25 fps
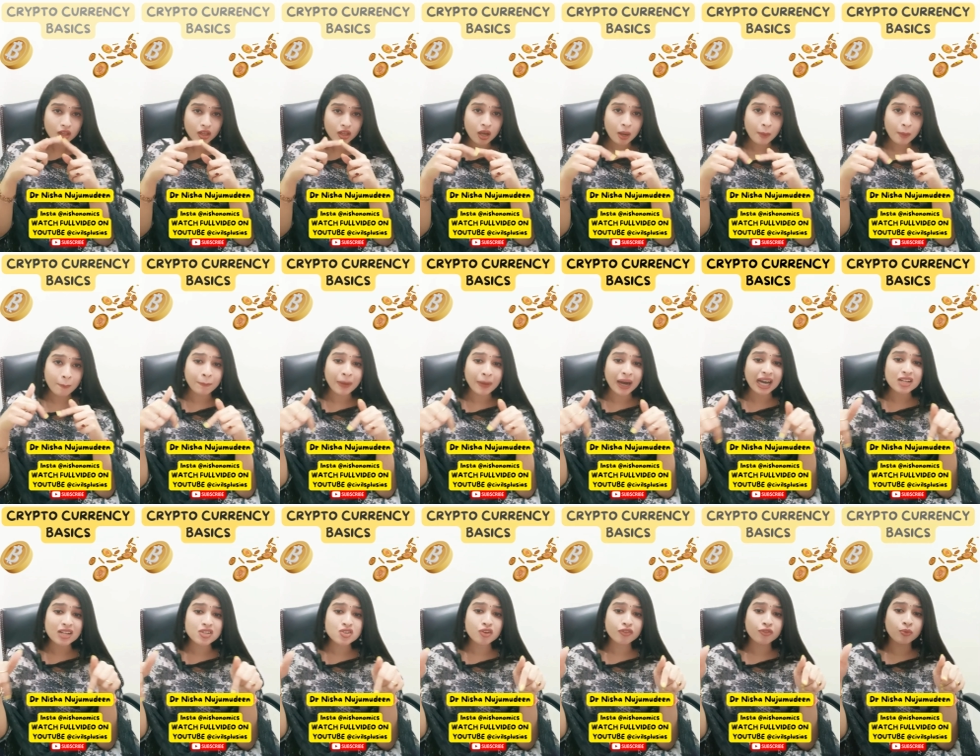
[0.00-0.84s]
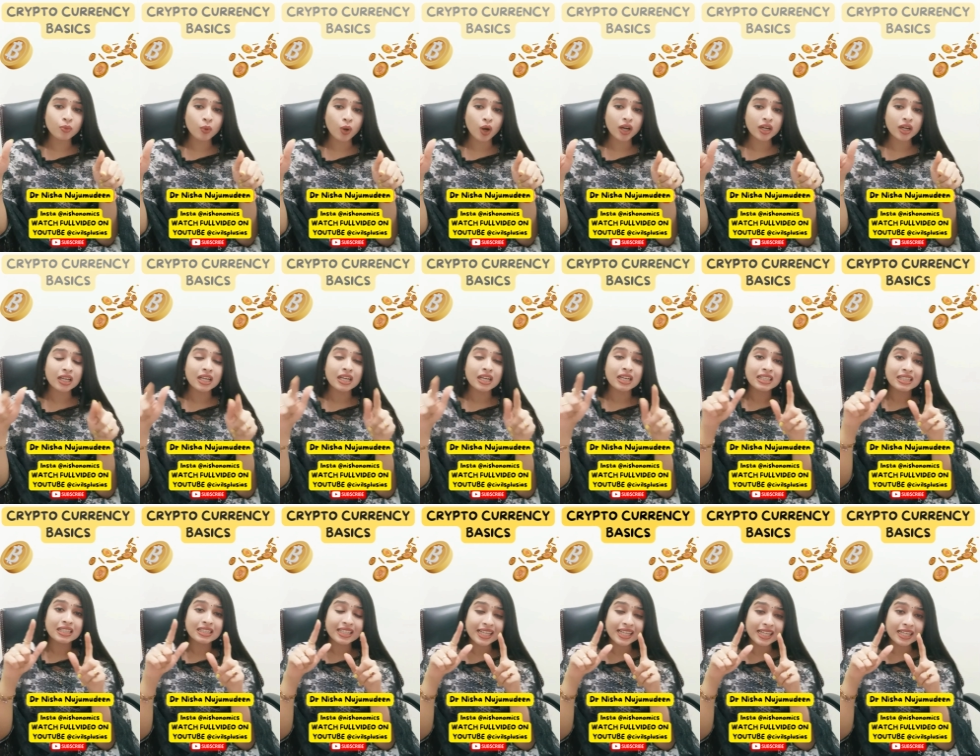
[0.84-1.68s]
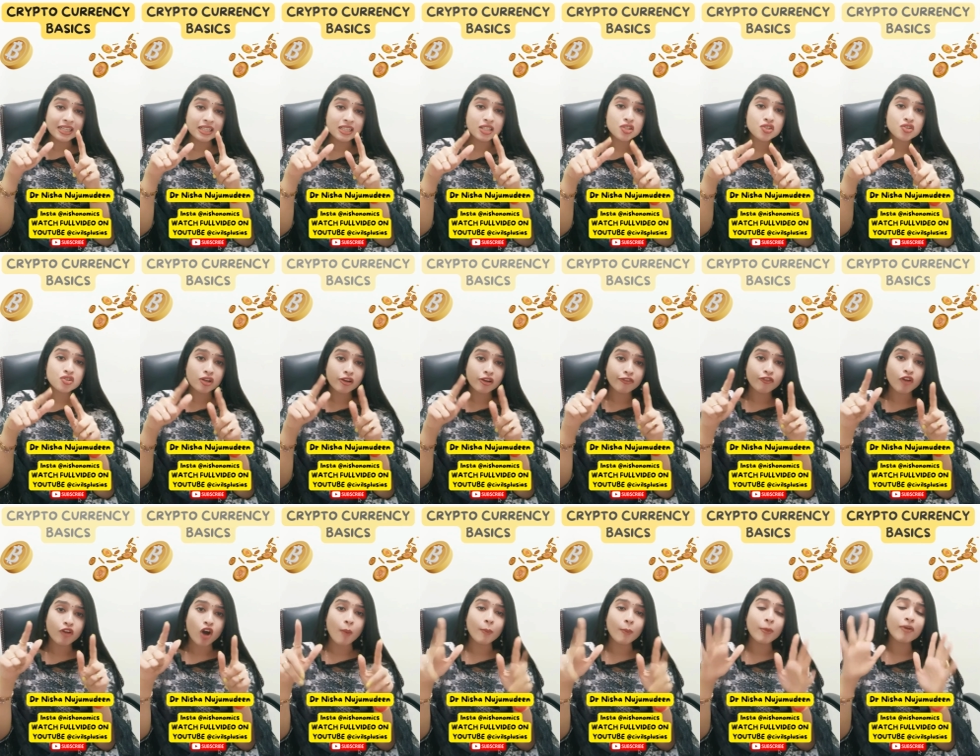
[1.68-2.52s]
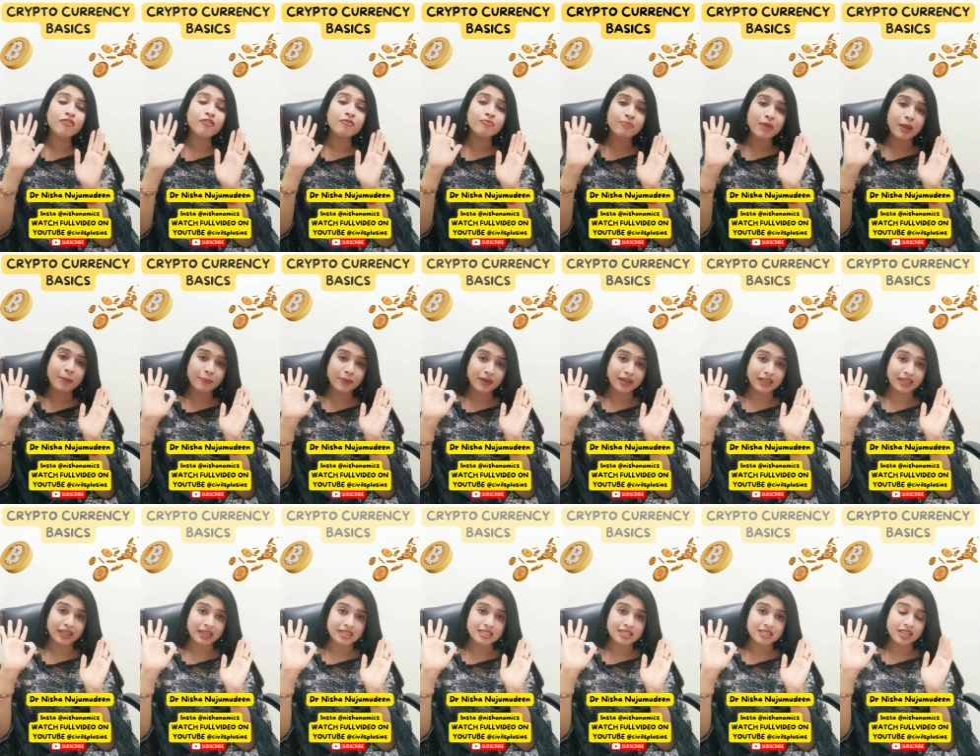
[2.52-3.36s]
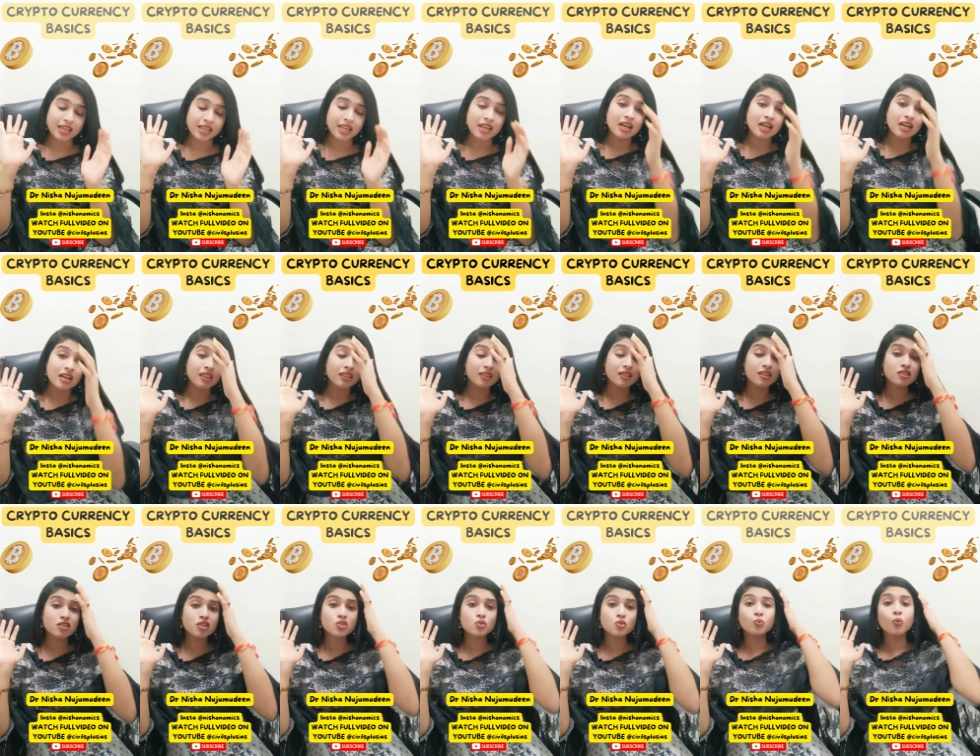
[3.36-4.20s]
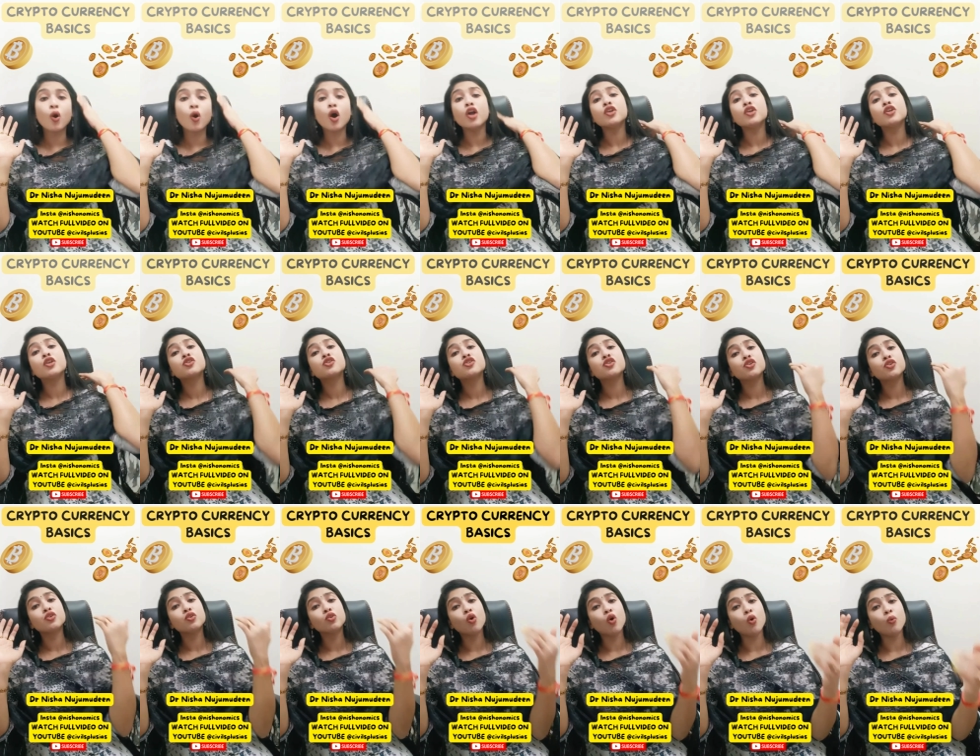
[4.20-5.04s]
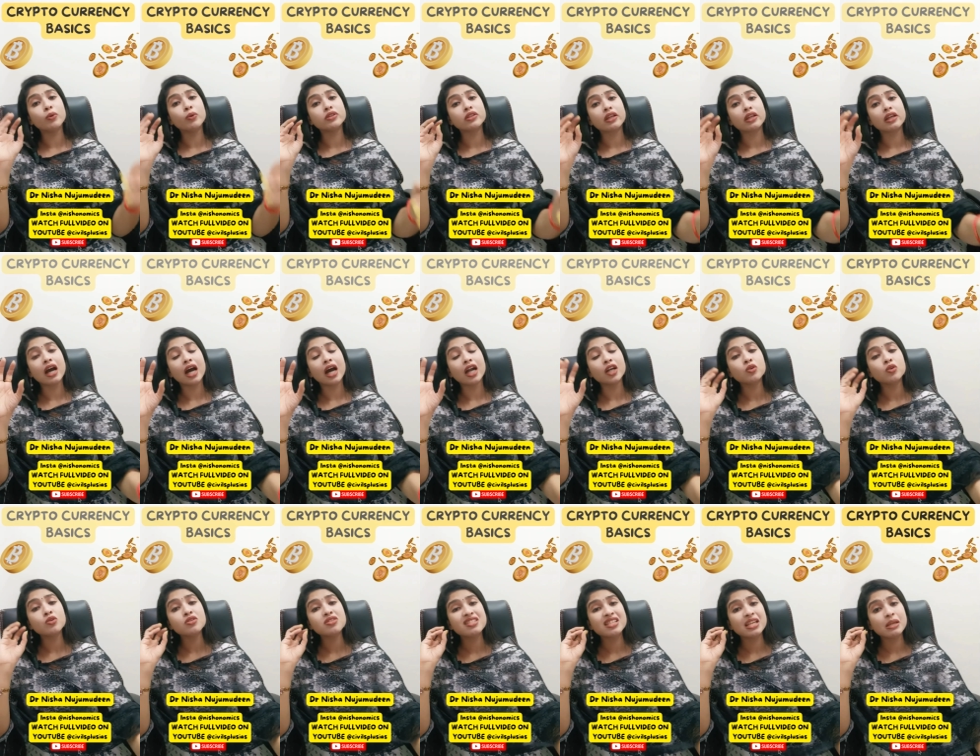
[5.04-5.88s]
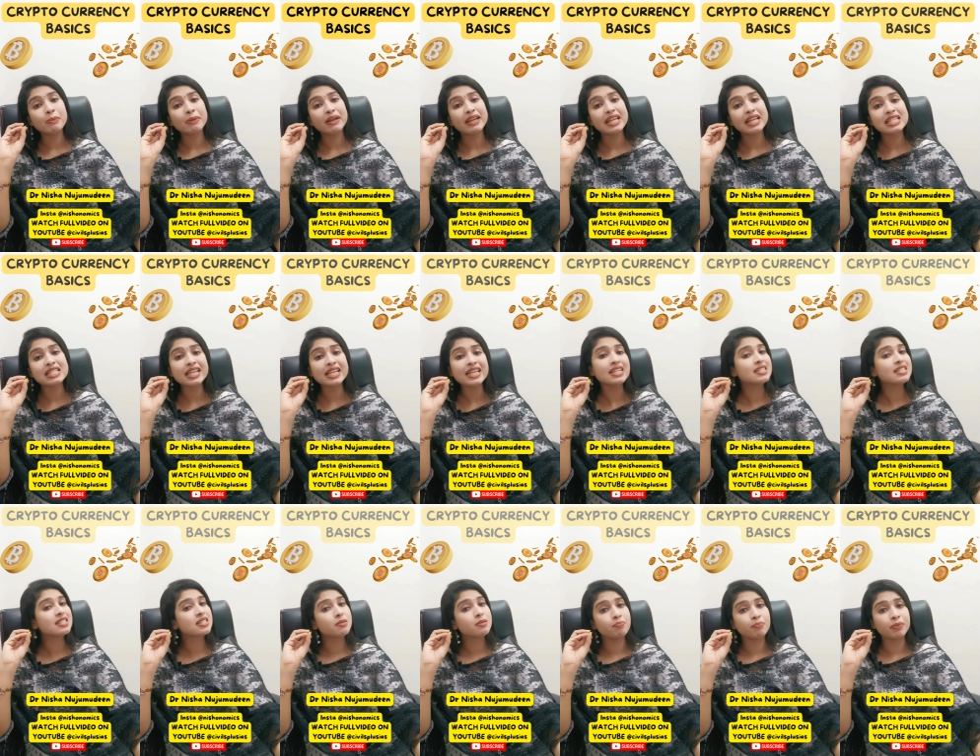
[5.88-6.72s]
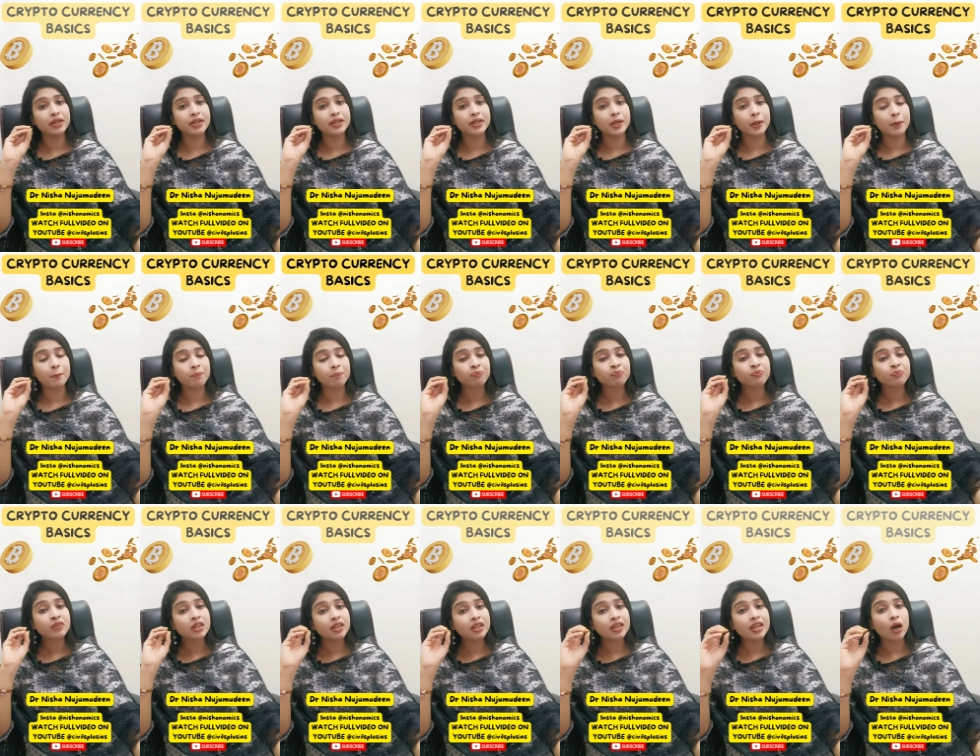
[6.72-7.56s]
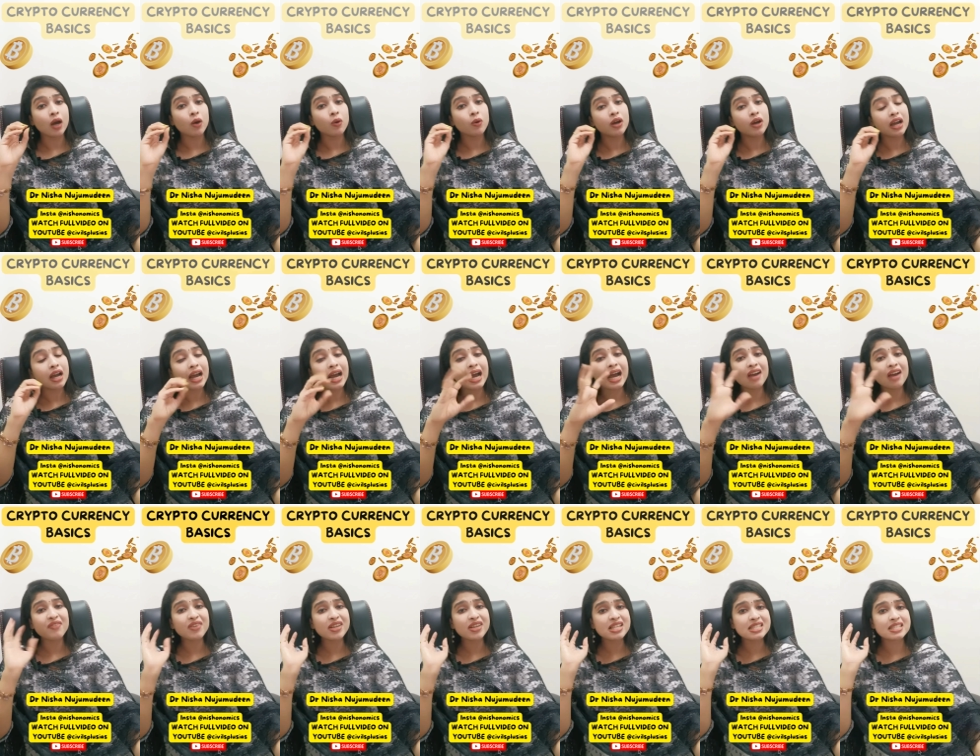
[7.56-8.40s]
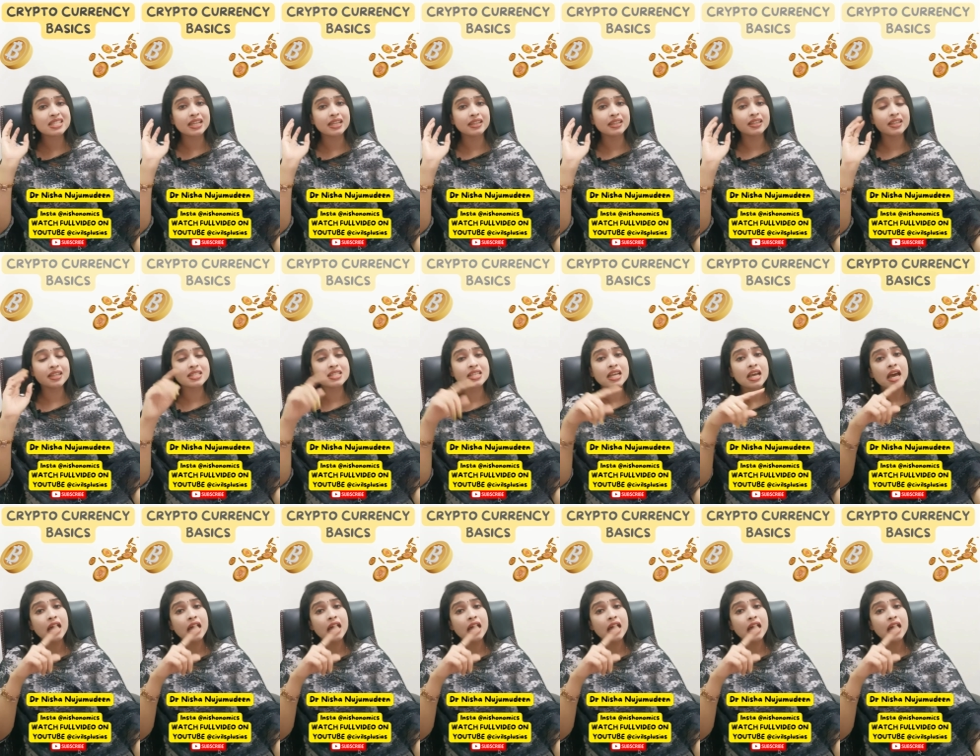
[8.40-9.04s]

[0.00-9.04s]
a part of what? The digital form of paper currency. This is what you should know with regard to CBDC in simple term. Now, having said this,